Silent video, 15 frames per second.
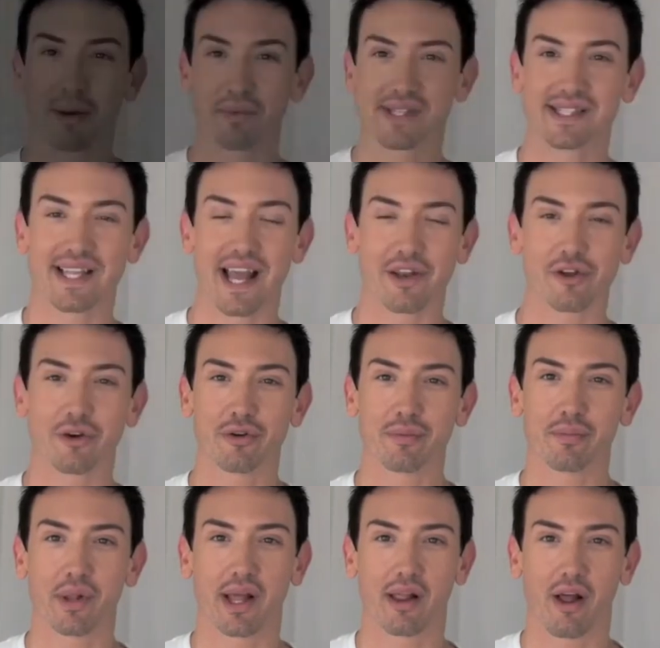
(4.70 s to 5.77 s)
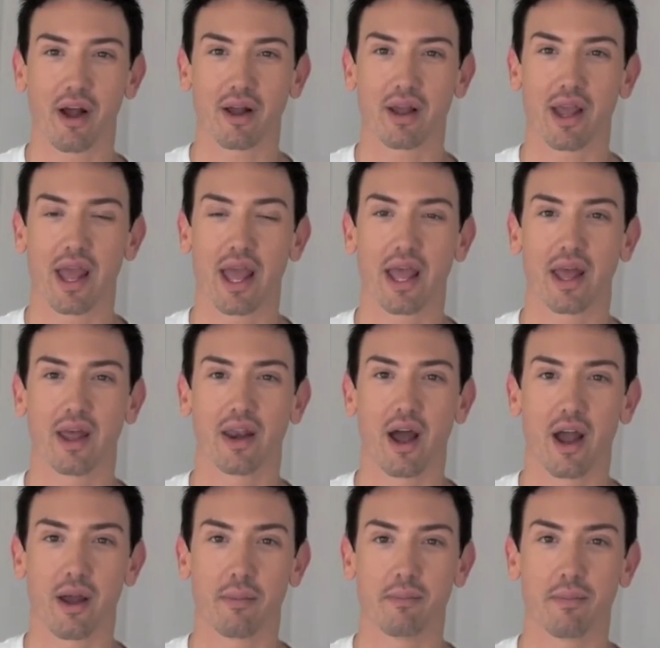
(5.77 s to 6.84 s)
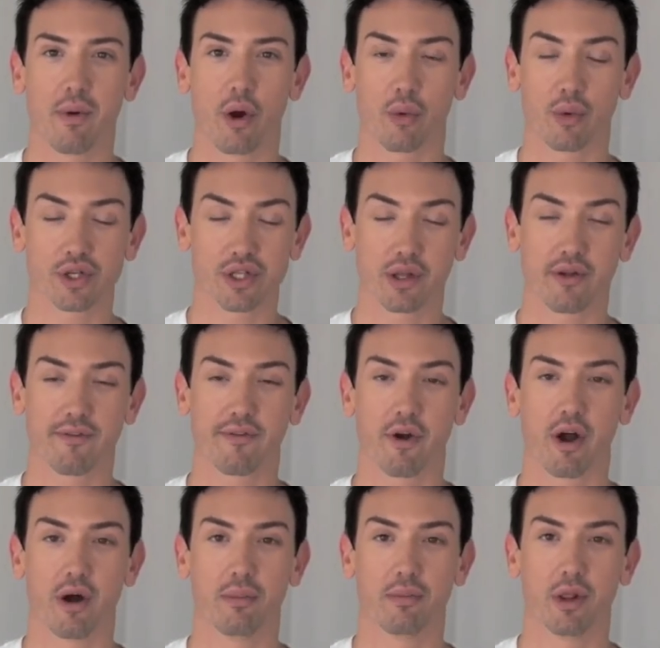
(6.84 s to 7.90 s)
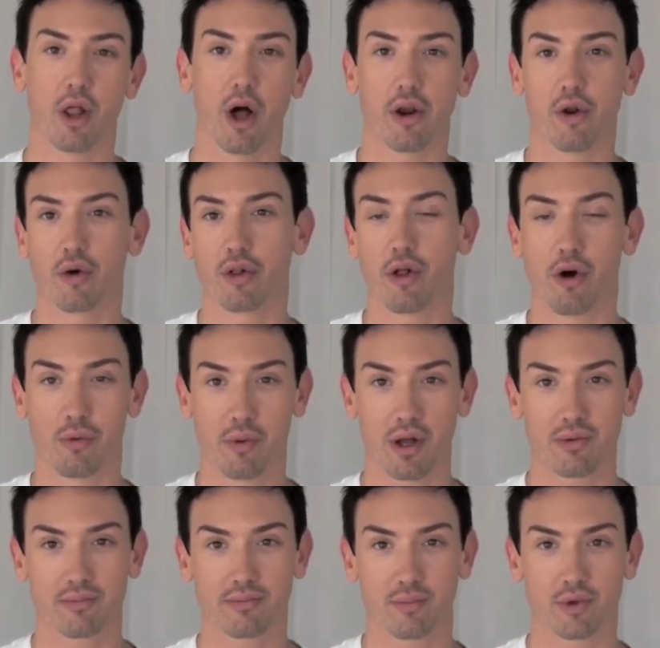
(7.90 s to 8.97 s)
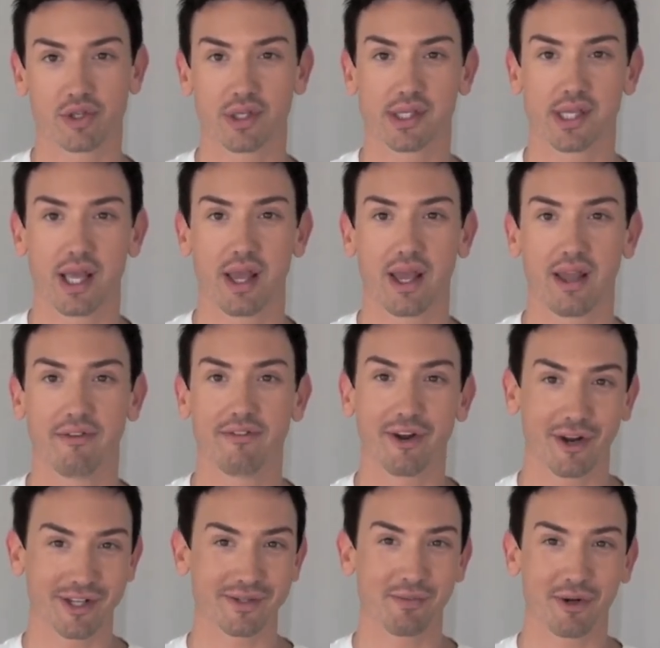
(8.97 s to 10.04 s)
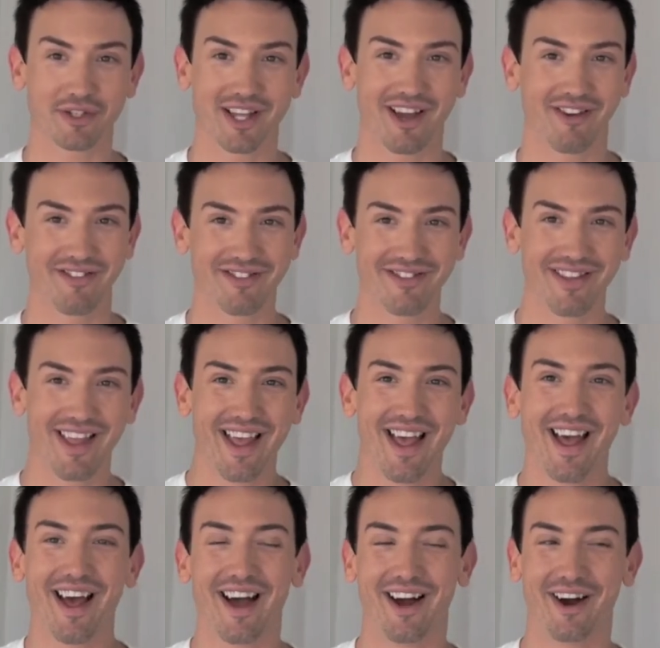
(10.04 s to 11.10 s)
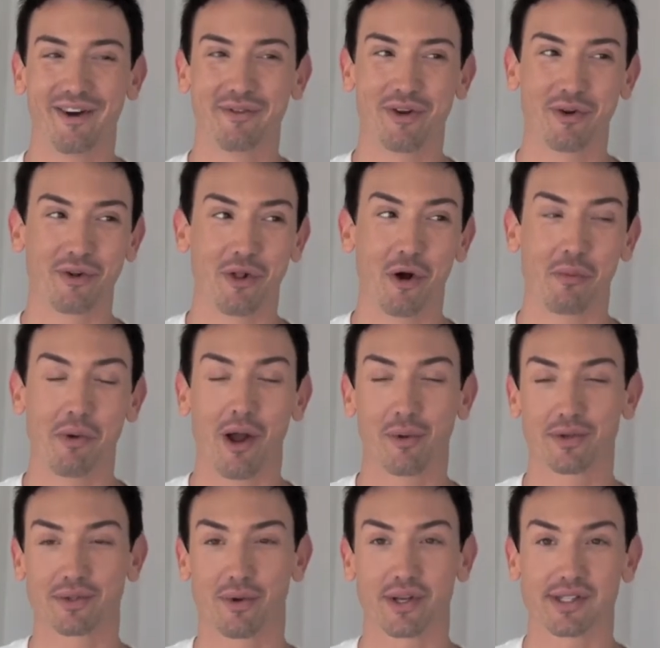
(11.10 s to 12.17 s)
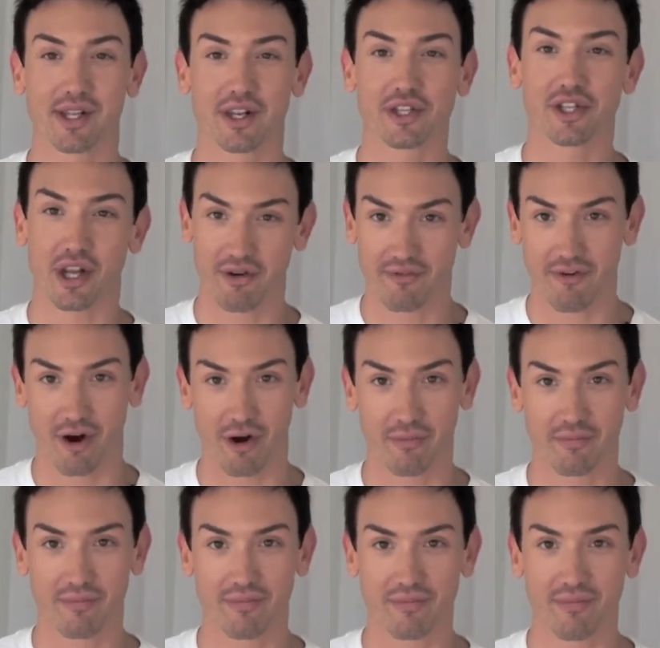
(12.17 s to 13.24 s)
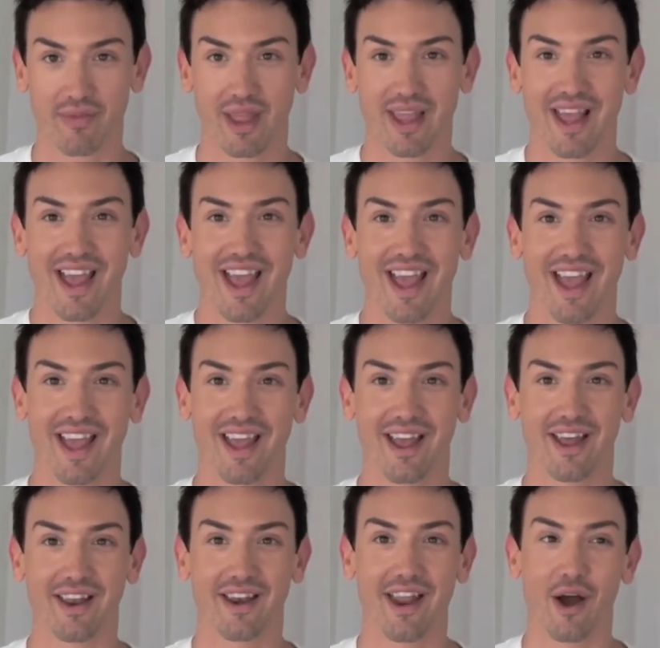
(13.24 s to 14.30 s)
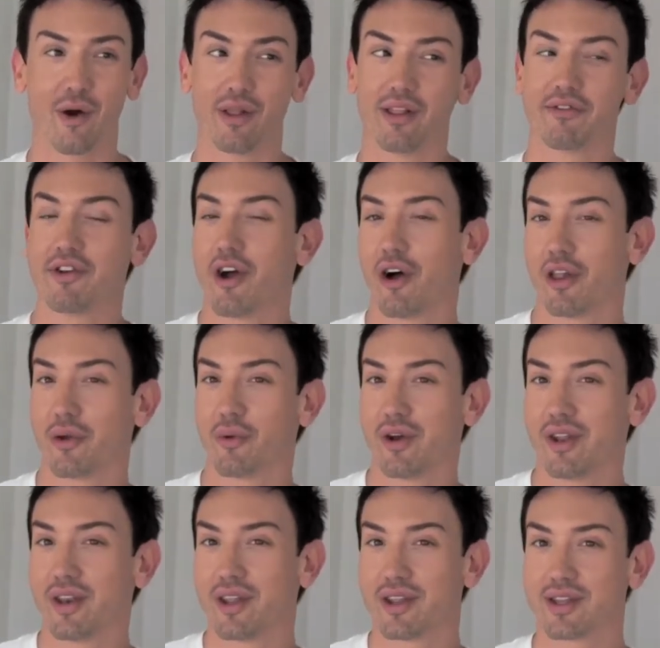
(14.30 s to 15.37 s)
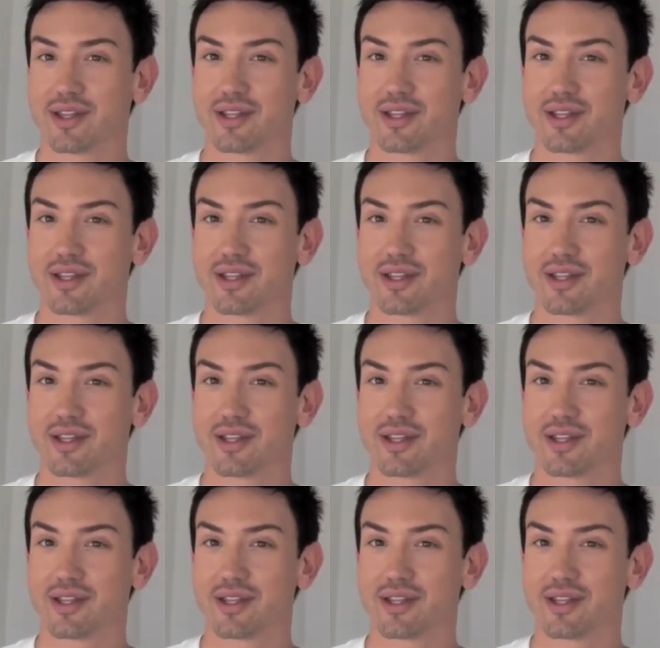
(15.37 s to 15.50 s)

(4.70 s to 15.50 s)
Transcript: name is Daniel Blaylock, and I'm originally from Lawton, Oklahoma, which is a very small town. In Oklahoma, I was raised on a chicken farm, and now I live in Hollywood.